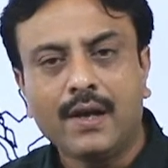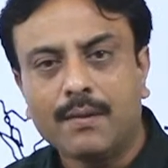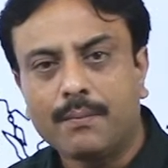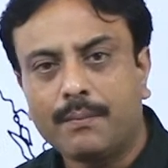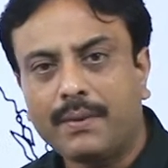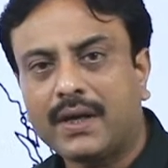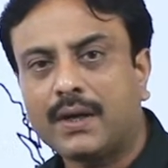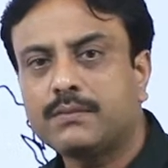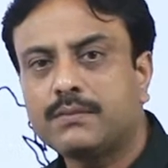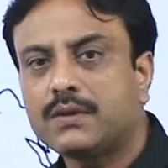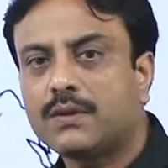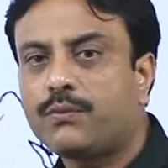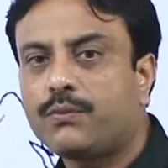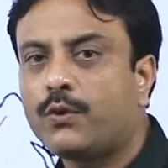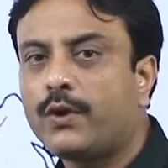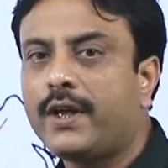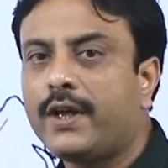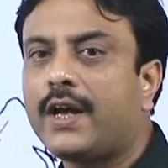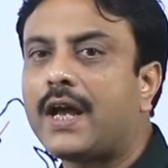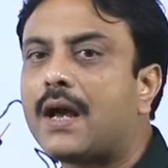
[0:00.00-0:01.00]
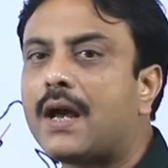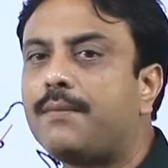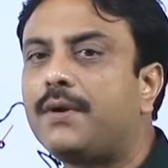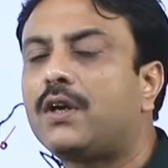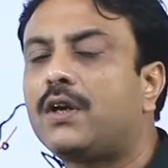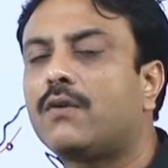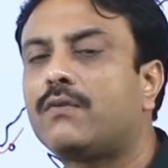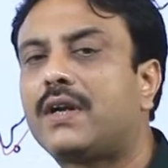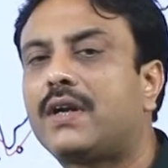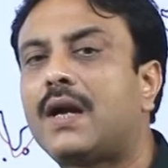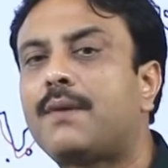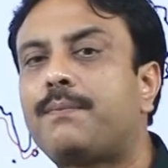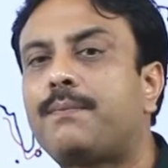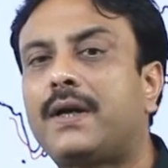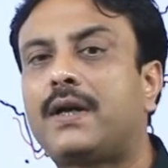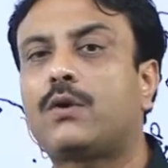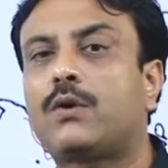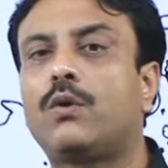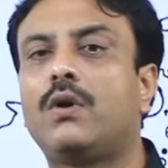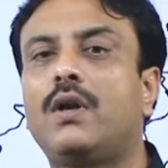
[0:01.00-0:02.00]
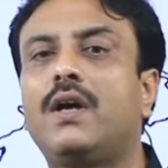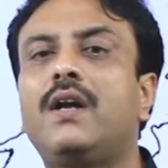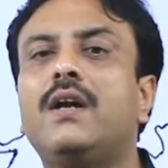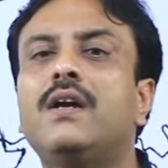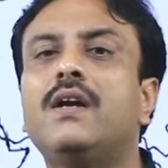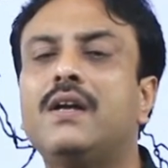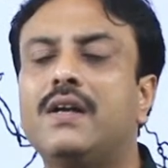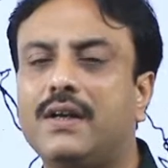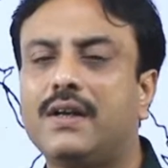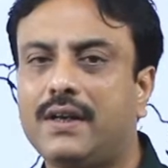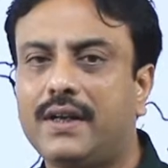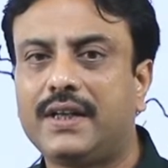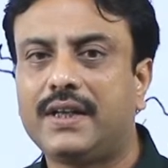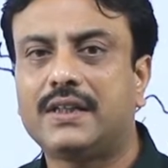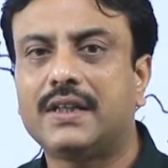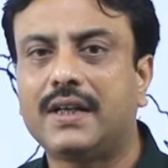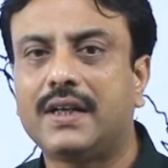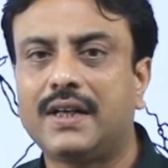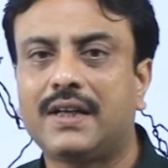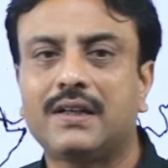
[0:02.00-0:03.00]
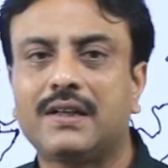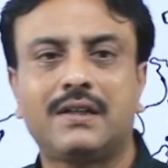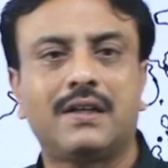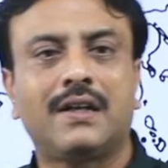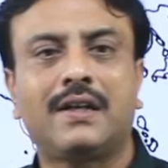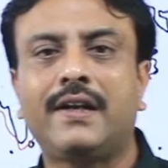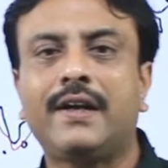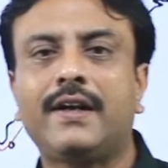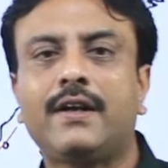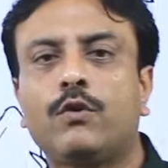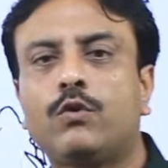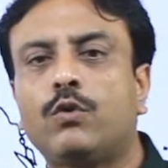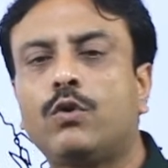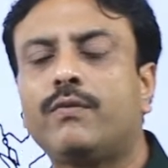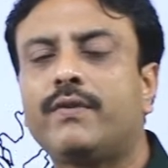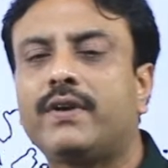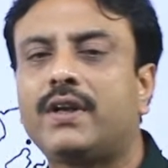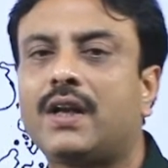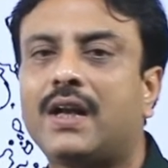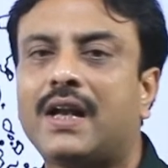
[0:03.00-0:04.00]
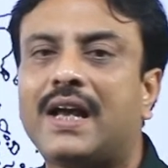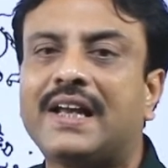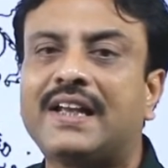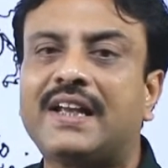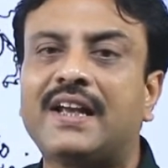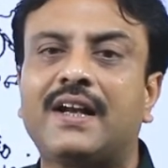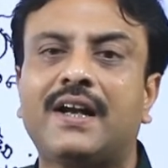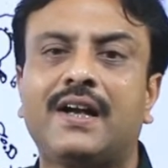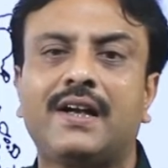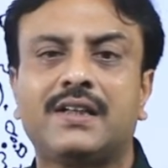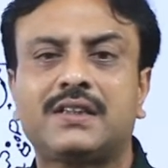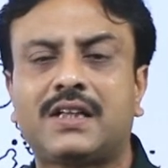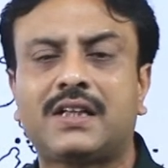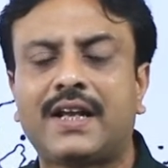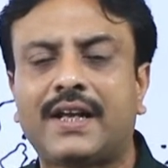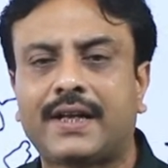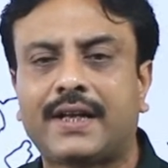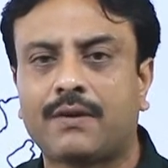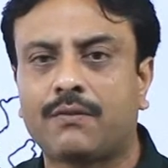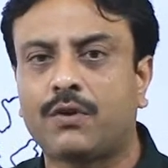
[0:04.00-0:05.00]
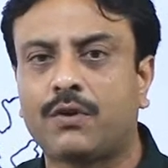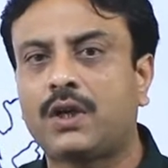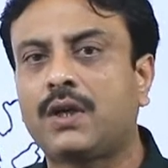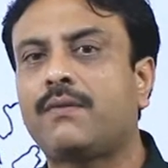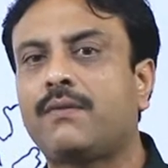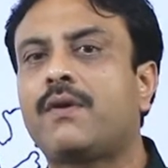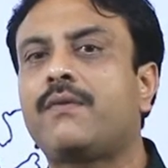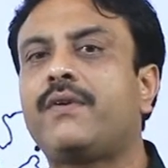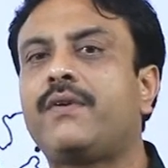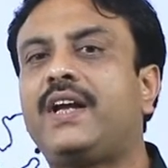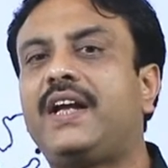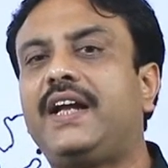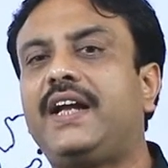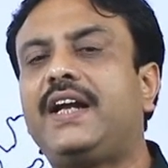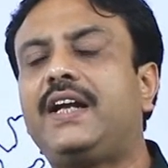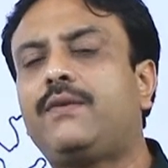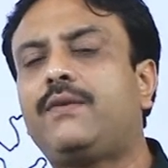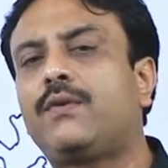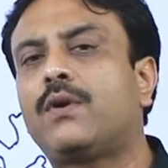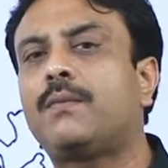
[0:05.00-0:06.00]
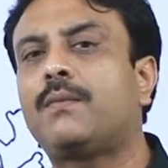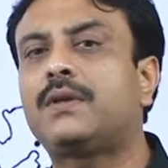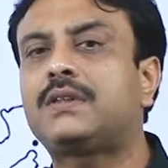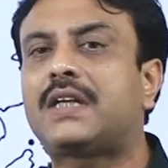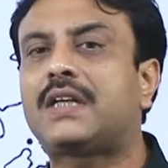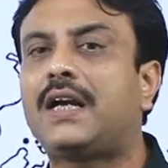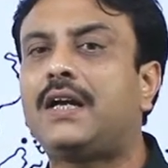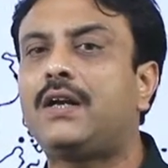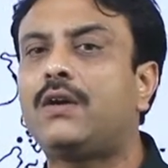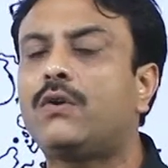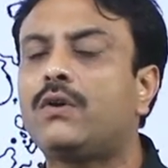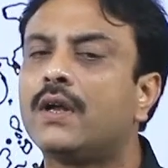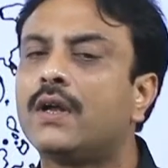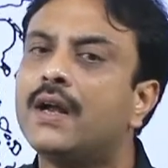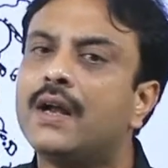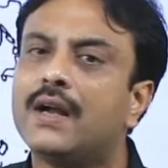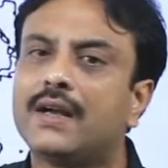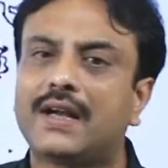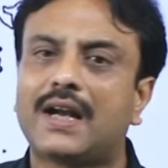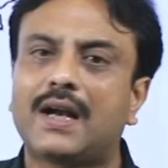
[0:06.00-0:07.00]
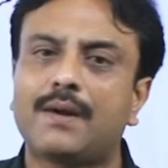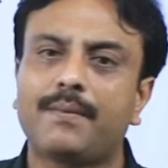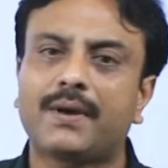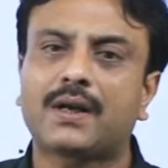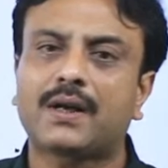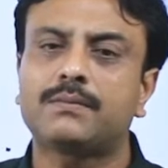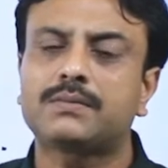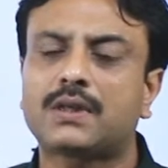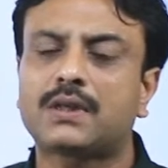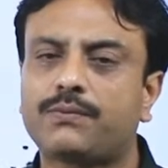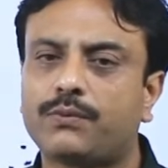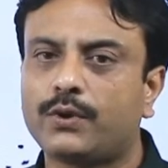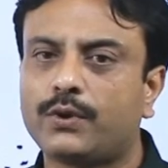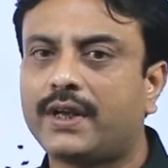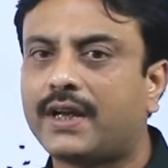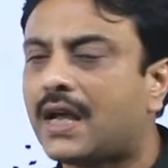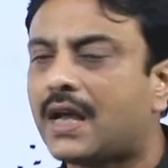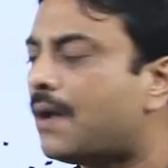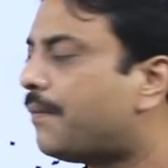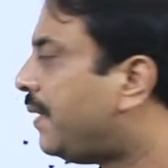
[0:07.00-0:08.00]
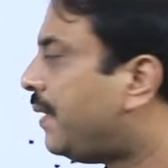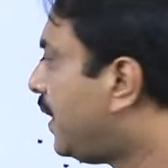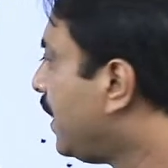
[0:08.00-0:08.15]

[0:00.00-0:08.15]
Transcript: becomes a fooding habit of that particular region. It has nothing to do with the liking and disliking. Whatever we eat from a childhood, that becomes a fooding habit.